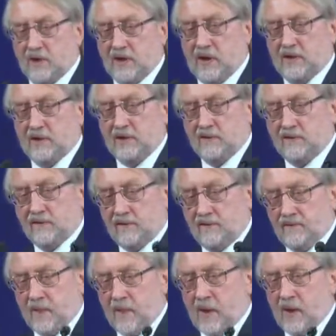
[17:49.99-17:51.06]
And there
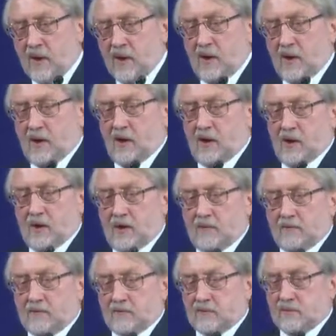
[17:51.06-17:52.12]
are different
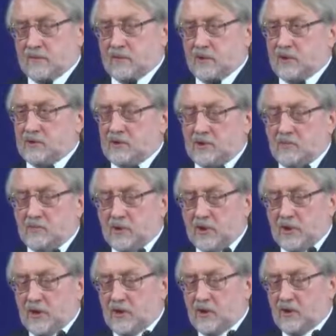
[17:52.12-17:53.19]
options that can
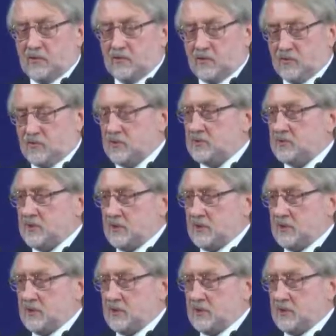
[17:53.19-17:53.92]
be used here.